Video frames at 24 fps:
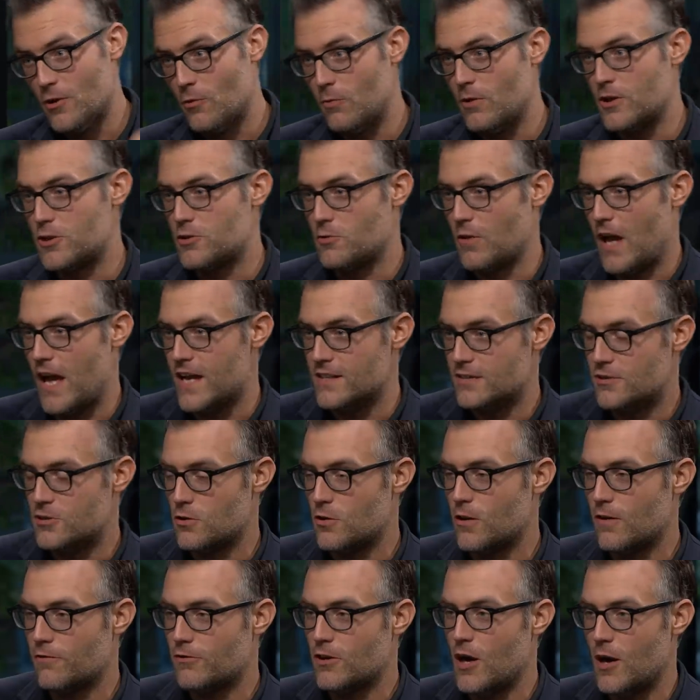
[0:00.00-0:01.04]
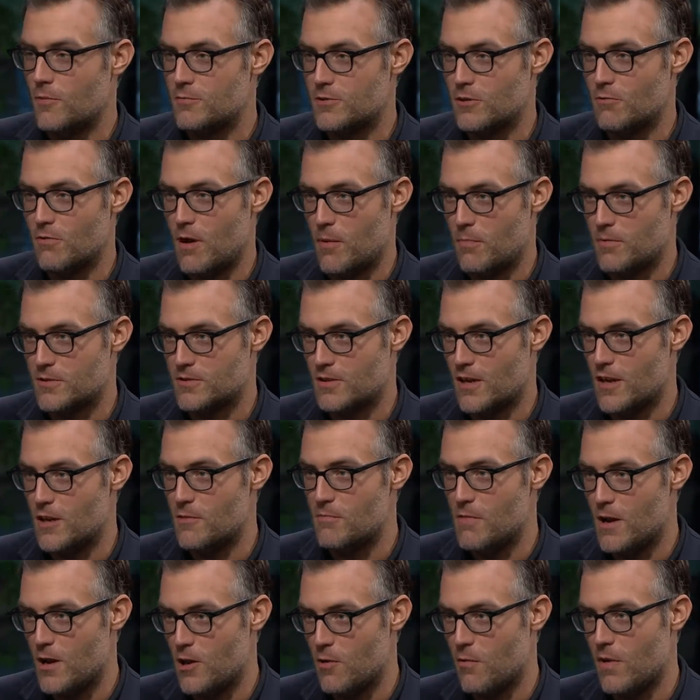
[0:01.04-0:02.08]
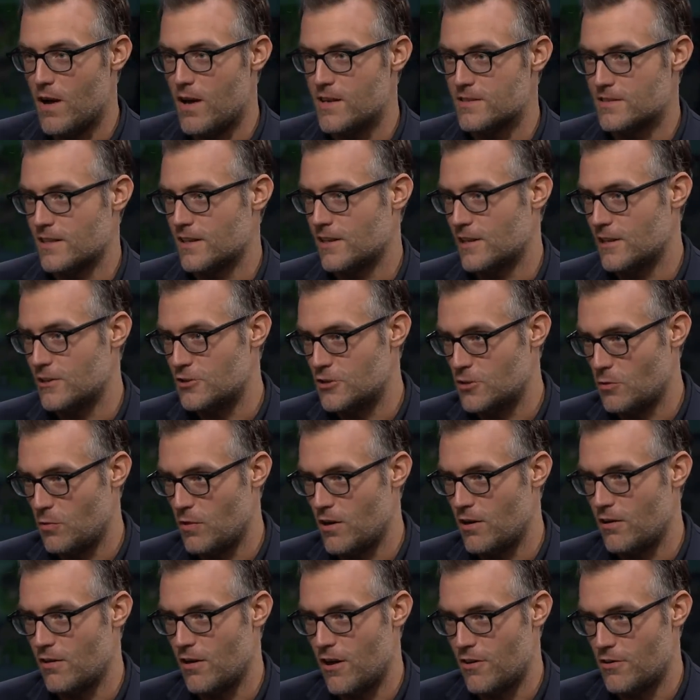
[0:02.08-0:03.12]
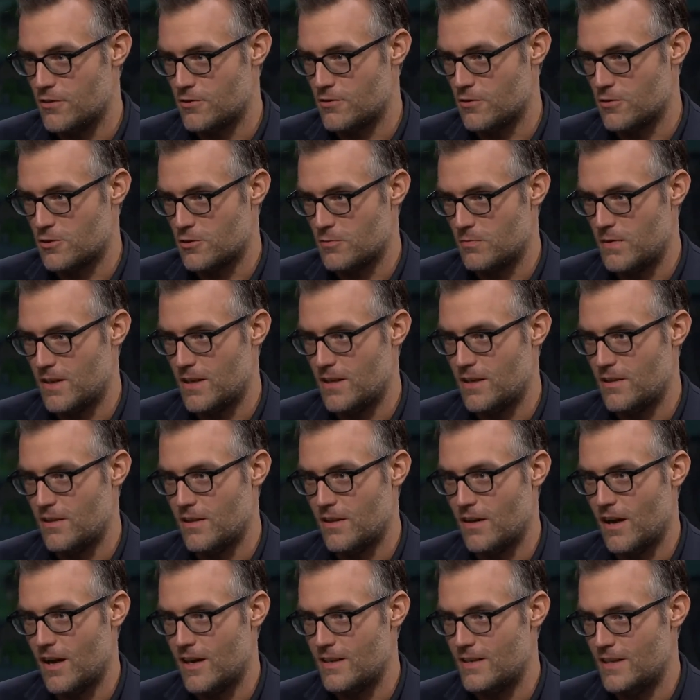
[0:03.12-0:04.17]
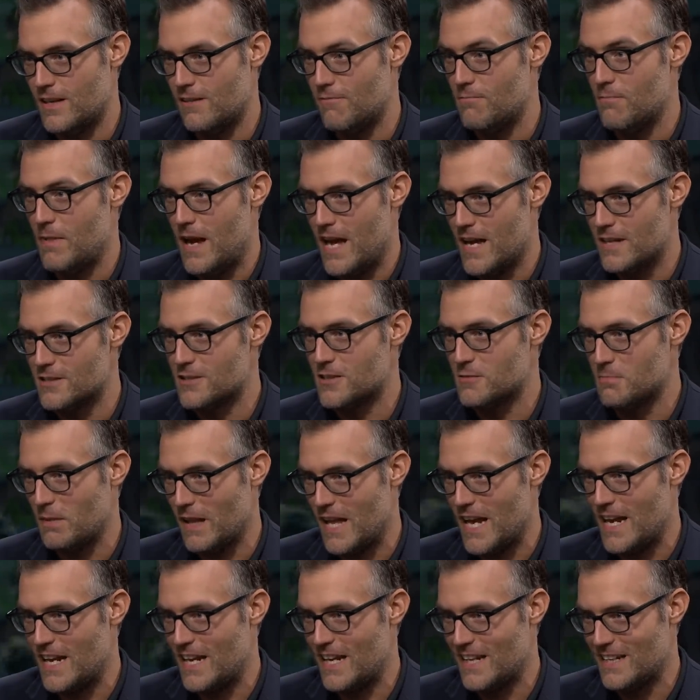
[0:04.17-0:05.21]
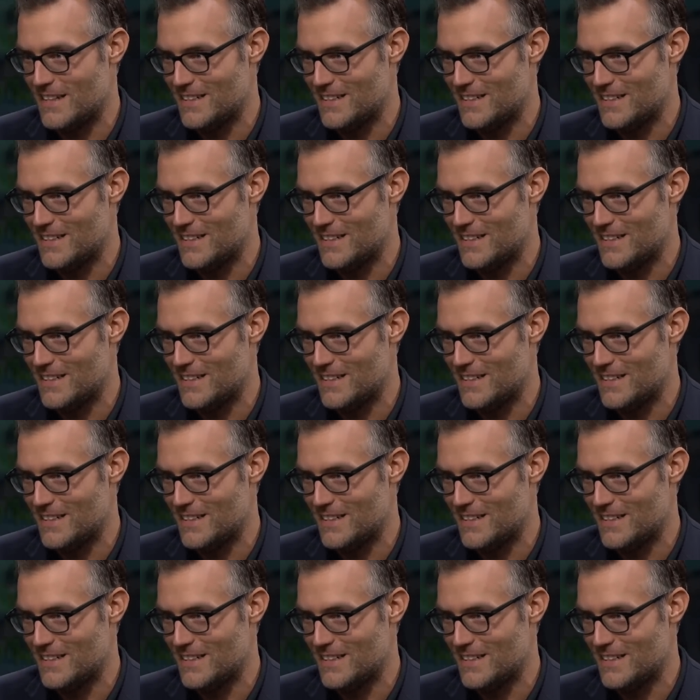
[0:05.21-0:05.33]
which has sort of come to represent in many ways, like on Twitter and other social media, the idea of mansplaining. You, I was